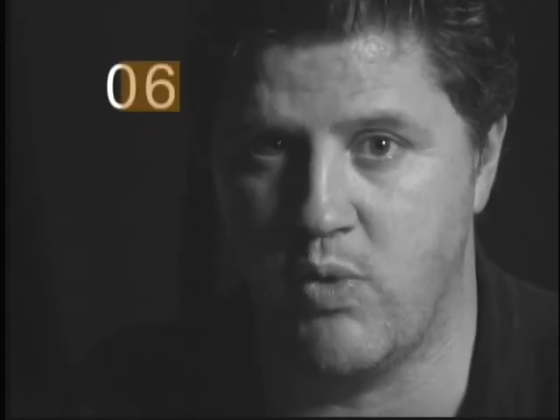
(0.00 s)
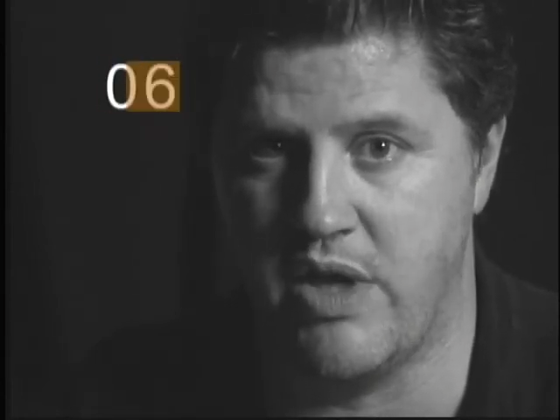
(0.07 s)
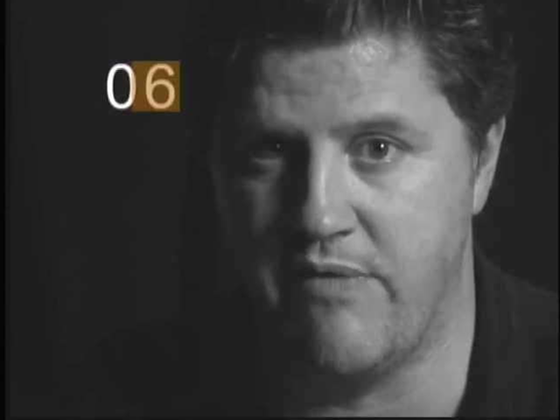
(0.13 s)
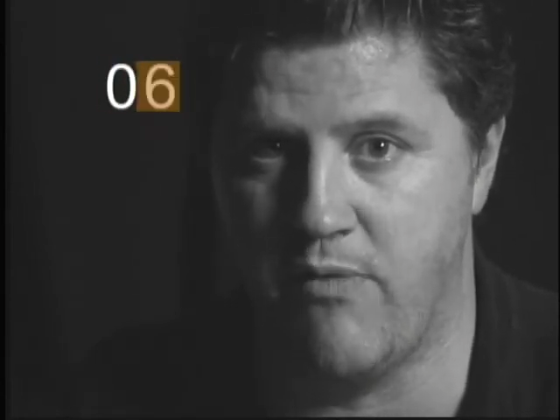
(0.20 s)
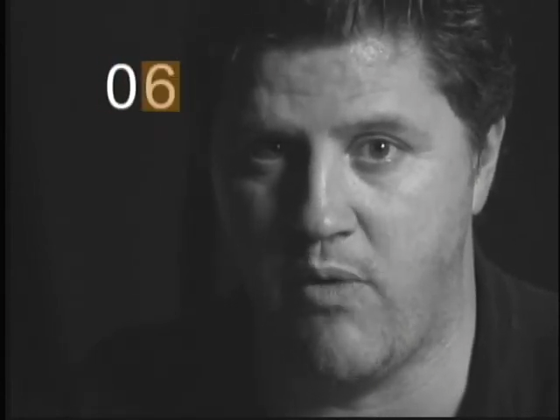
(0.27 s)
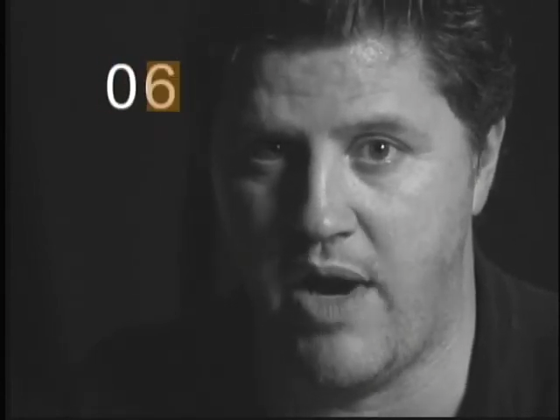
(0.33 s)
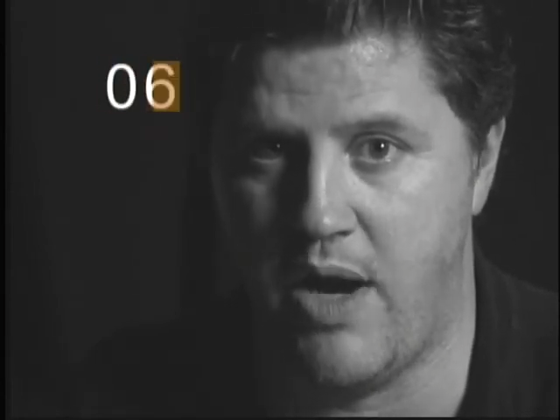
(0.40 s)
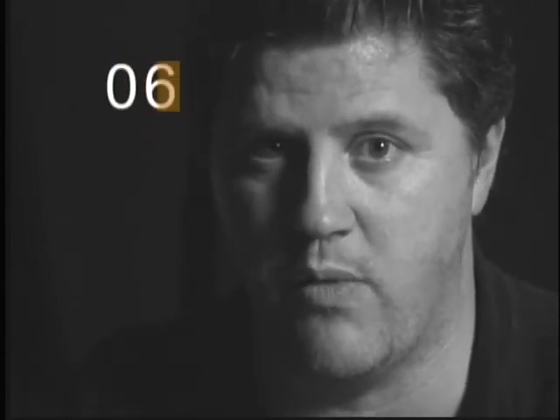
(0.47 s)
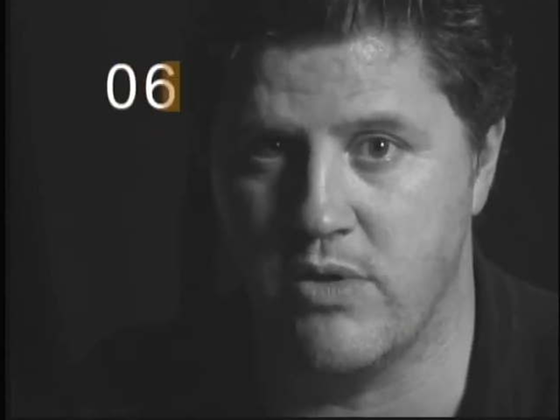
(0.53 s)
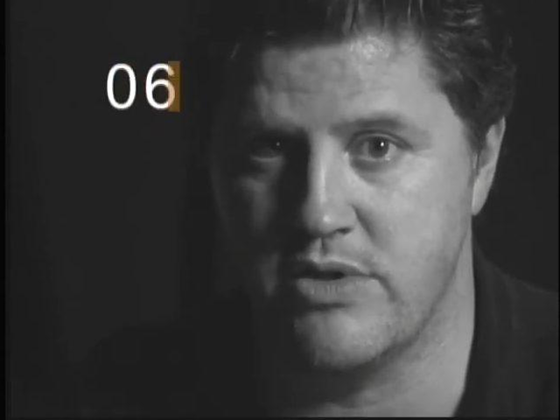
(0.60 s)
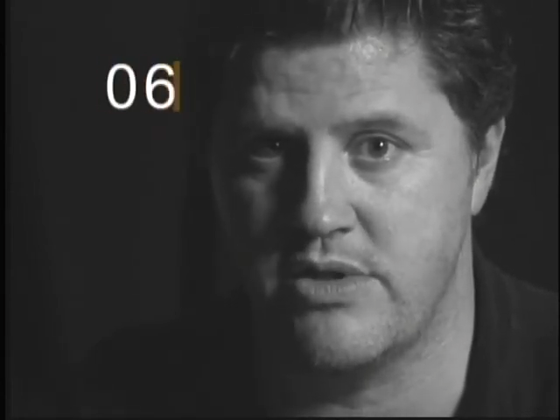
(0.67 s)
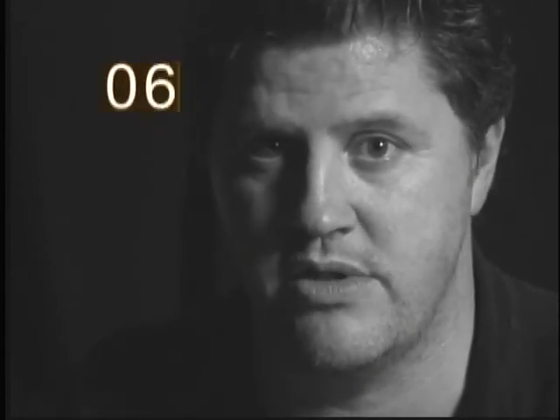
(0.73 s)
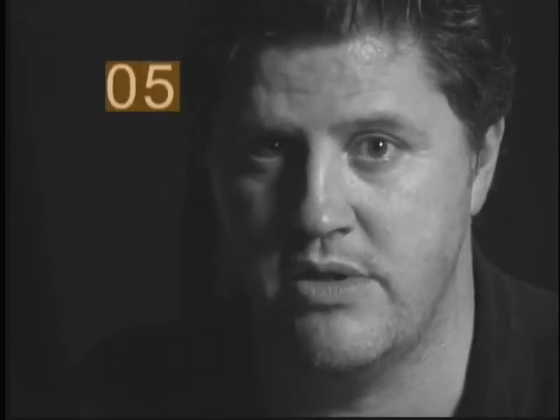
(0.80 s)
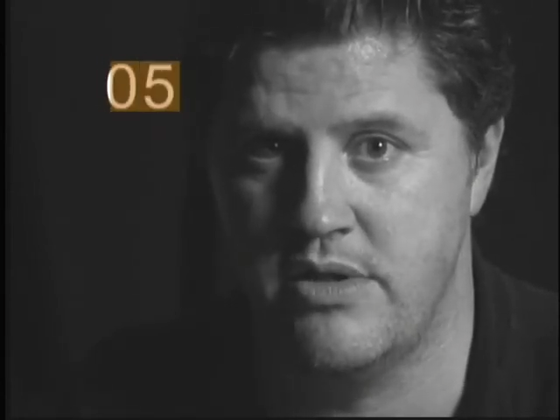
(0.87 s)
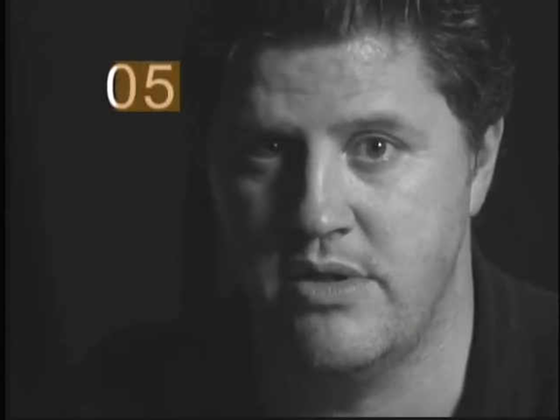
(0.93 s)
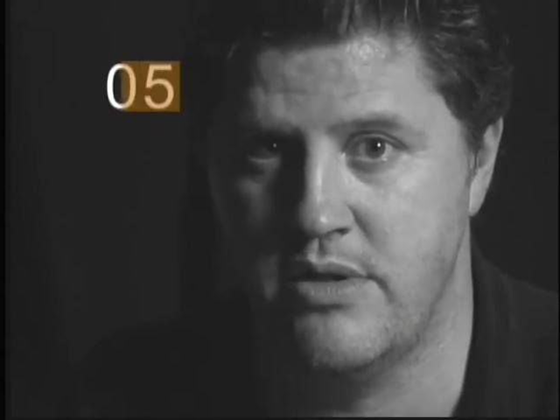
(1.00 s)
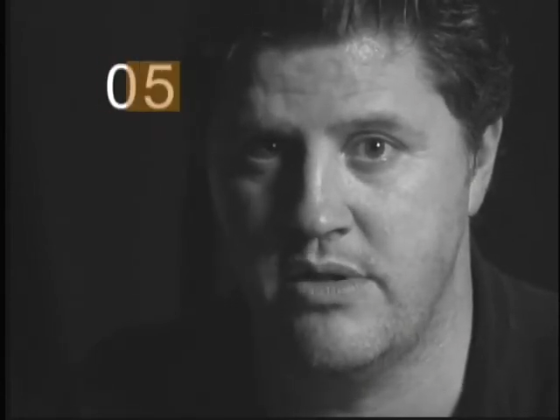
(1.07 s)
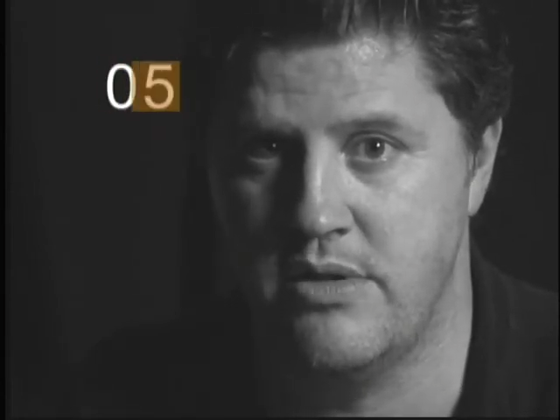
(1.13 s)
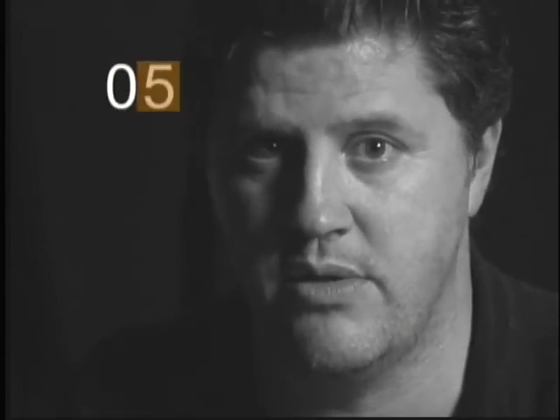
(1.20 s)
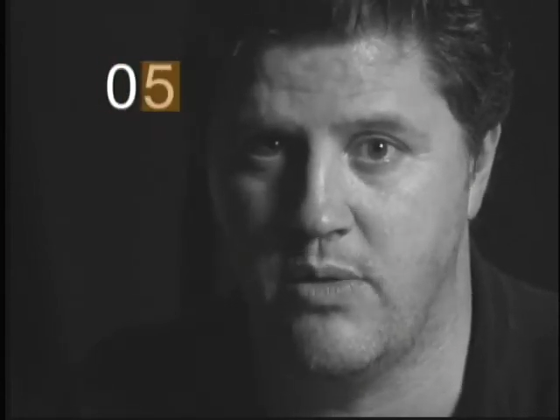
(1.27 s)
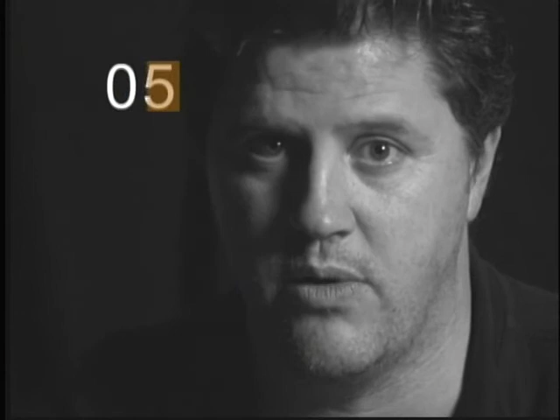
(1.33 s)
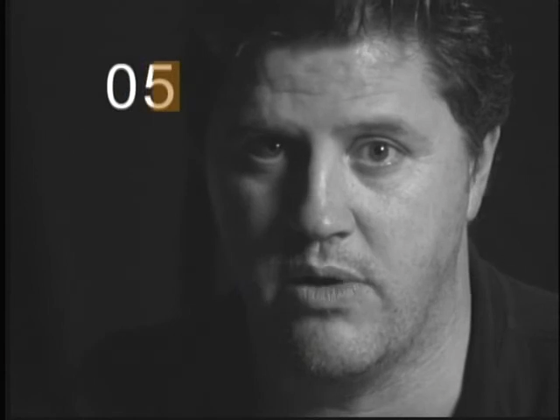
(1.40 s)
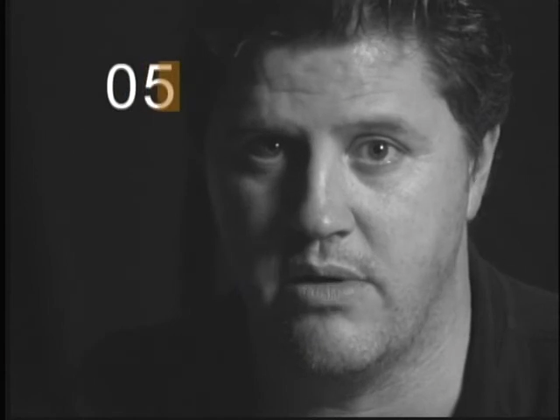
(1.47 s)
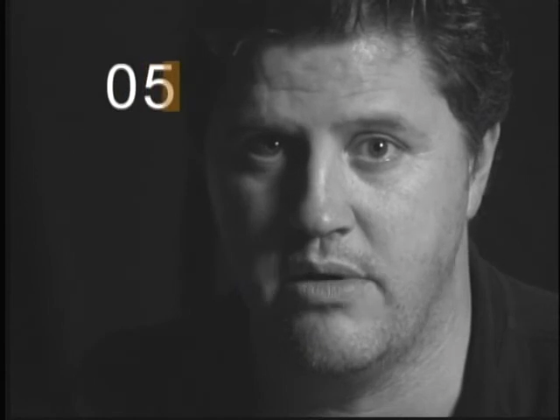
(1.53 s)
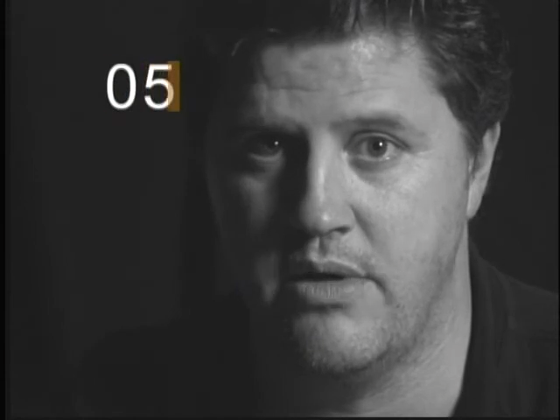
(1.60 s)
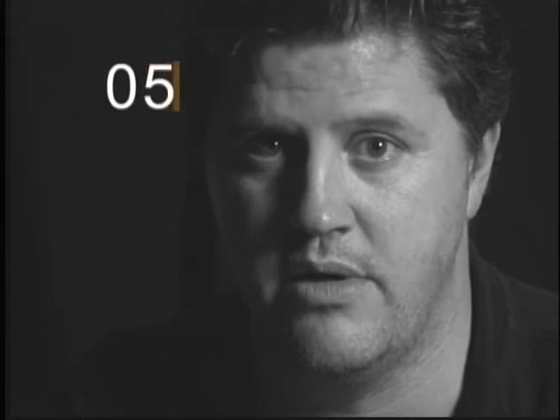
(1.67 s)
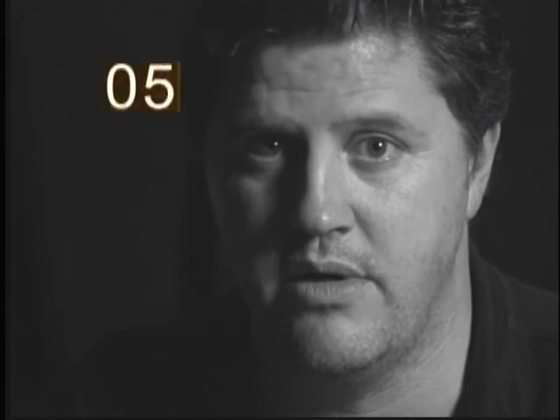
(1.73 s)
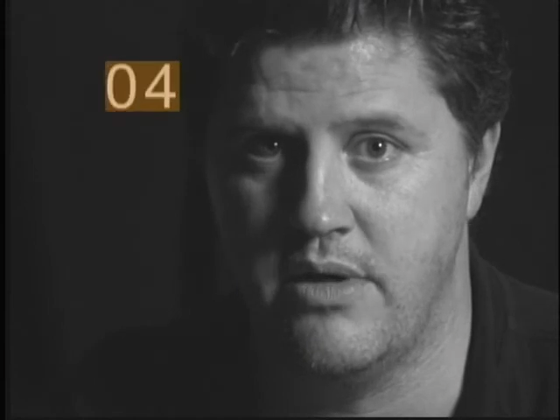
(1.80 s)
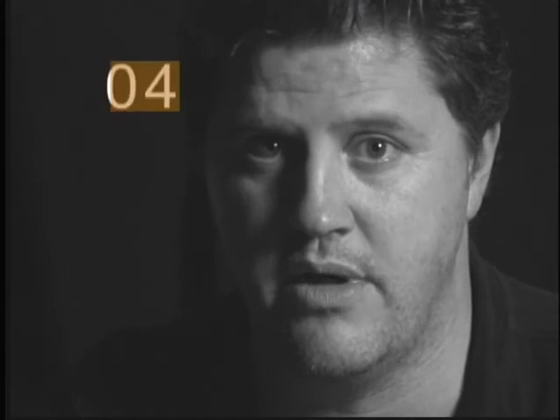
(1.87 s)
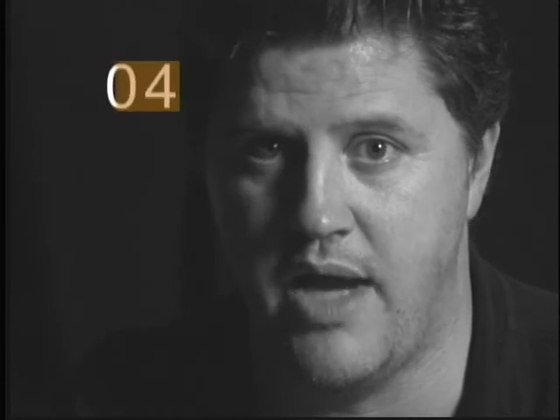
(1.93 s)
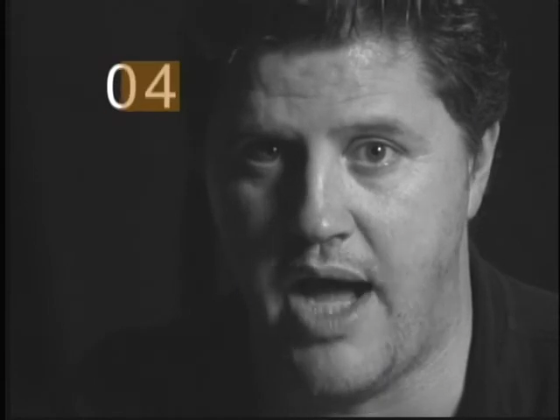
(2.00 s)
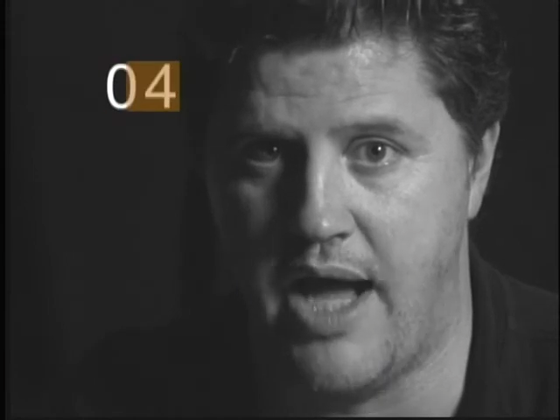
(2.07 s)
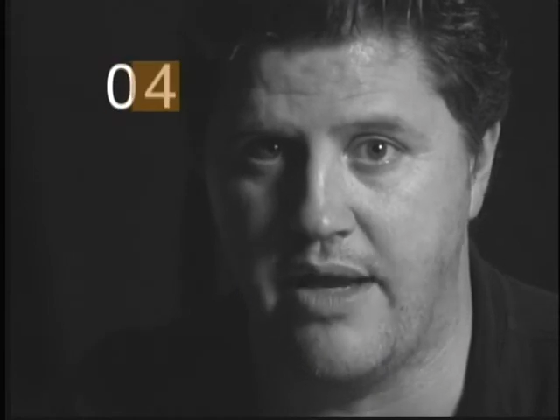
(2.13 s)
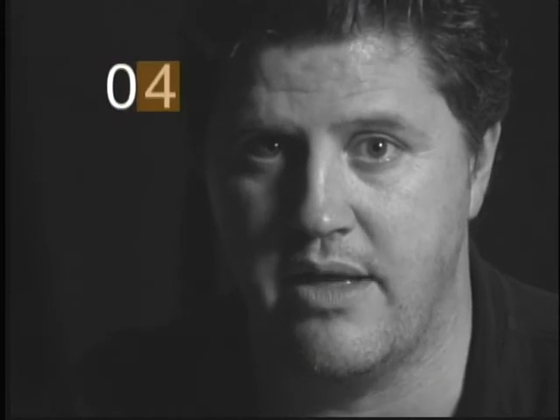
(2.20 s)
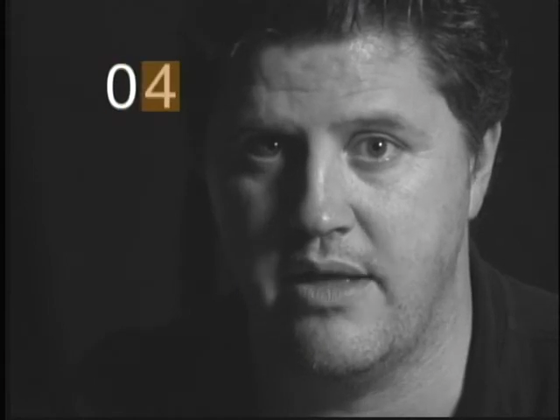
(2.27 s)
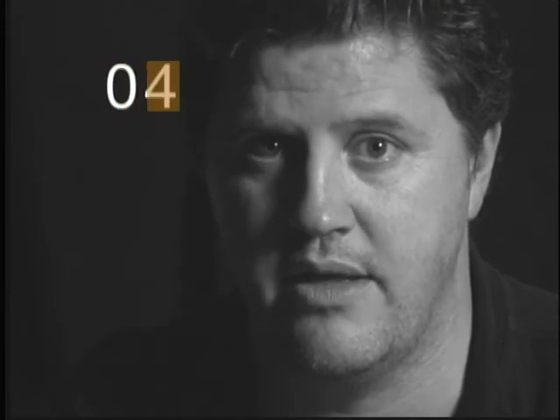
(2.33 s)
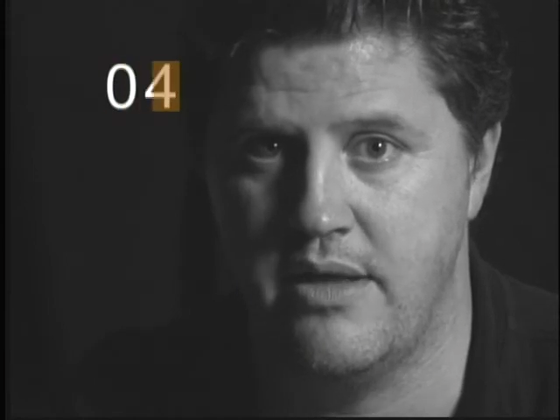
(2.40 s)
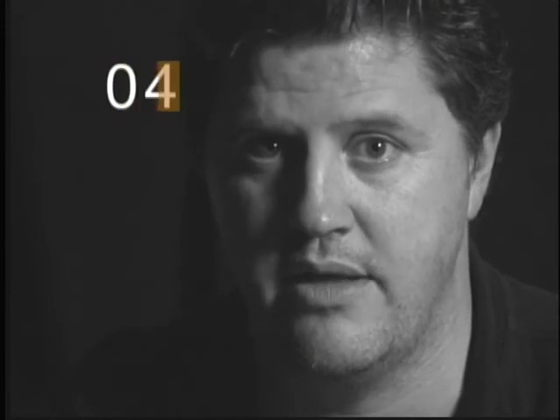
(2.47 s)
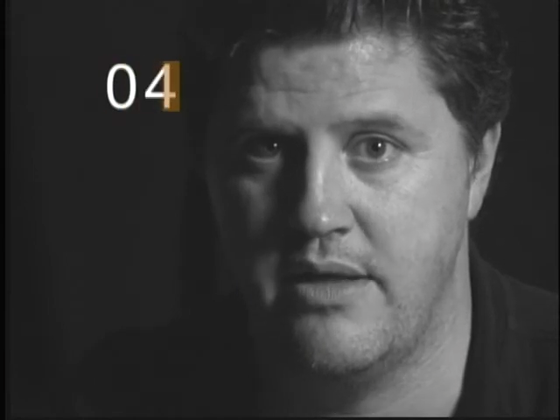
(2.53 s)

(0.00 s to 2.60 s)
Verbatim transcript: 24 hours or not.